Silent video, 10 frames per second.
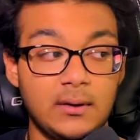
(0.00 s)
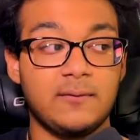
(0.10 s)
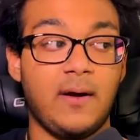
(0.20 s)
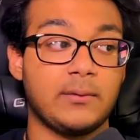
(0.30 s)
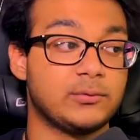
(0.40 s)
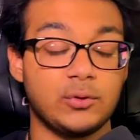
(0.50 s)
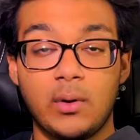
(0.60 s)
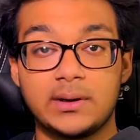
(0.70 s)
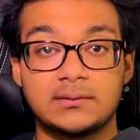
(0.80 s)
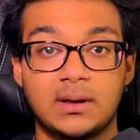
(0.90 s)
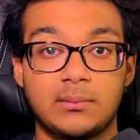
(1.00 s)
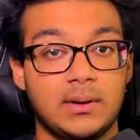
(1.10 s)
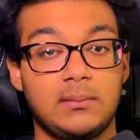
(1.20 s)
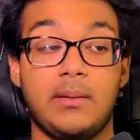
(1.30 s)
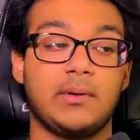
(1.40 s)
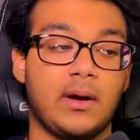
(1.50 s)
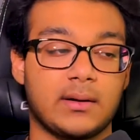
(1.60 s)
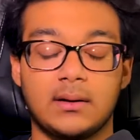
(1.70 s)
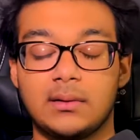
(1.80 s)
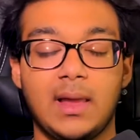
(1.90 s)
found joy in something, maybe you're not
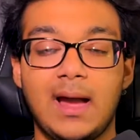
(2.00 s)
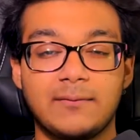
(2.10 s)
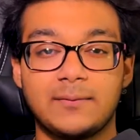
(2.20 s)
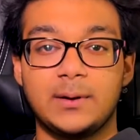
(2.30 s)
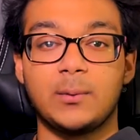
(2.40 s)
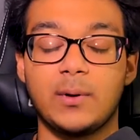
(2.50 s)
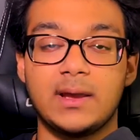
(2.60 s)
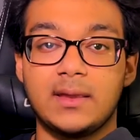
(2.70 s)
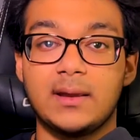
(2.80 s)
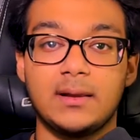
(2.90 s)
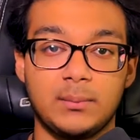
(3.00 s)
going to laugh in a way that